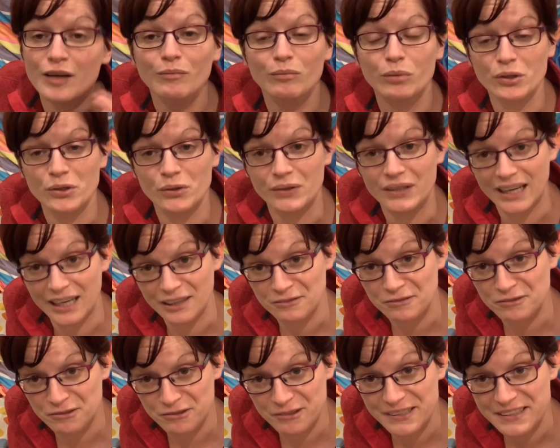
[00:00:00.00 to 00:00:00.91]
But you can
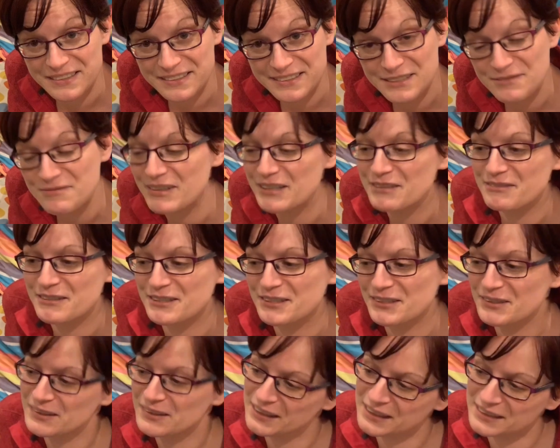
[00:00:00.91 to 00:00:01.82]
freeze them if you
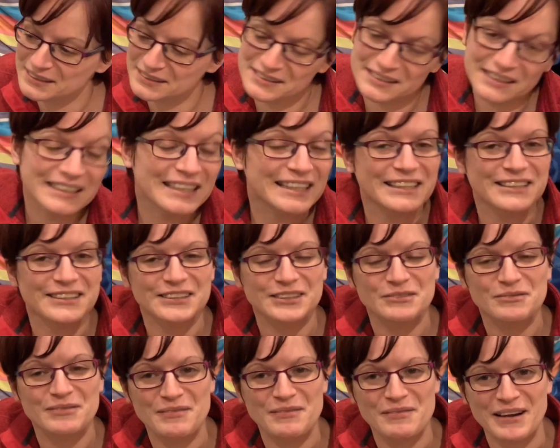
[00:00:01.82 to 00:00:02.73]
do that. Stick it in
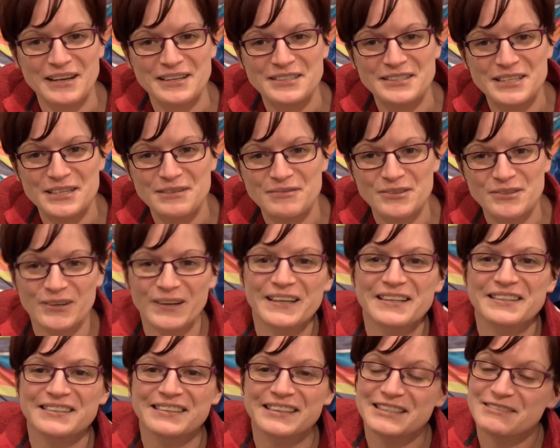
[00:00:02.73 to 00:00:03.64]
some ice cube
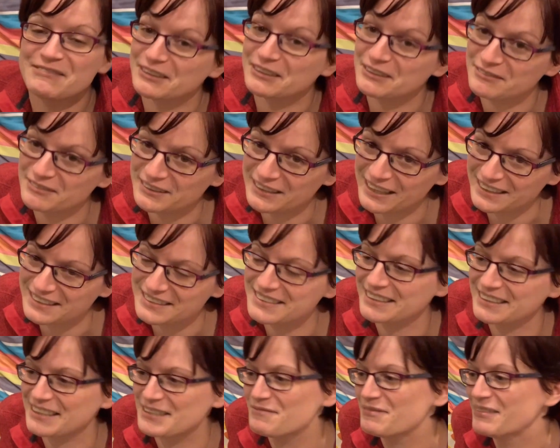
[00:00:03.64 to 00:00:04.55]
trays and then you've got it for next
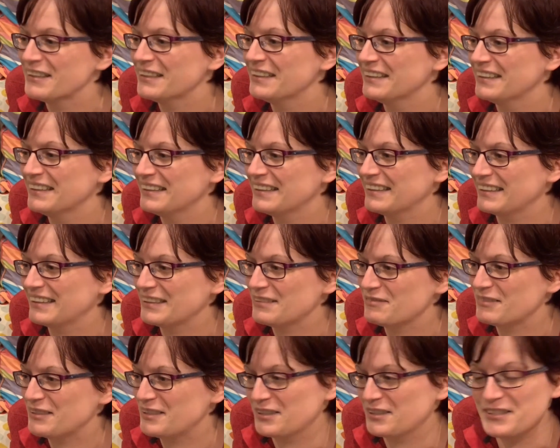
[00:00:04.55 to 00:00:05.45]
time,
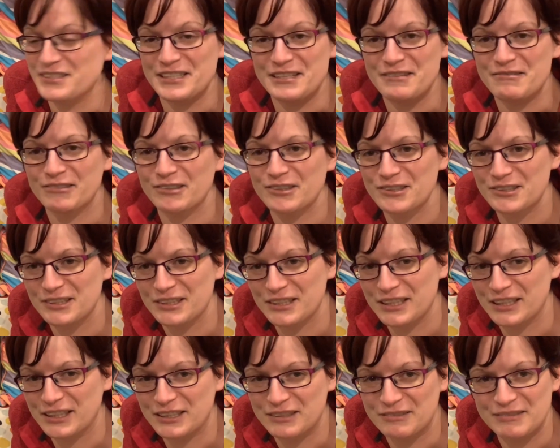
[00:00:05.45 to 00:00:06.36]
and just defrost a
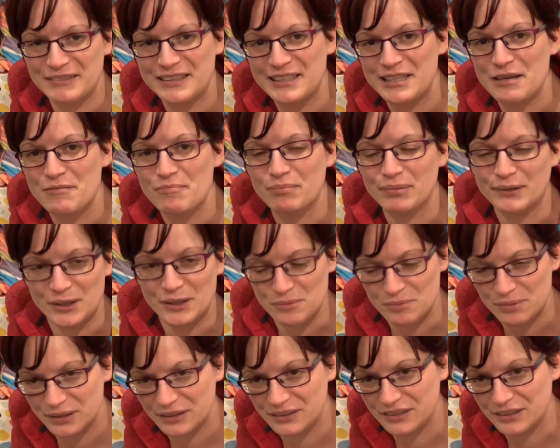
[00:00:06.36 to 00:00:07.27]
kind of
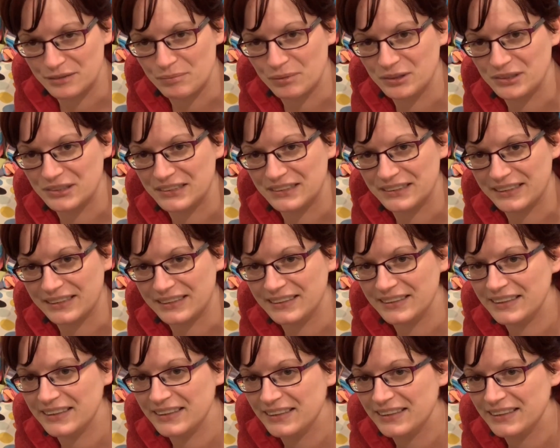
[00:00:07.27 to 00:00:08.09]
blob to put it in.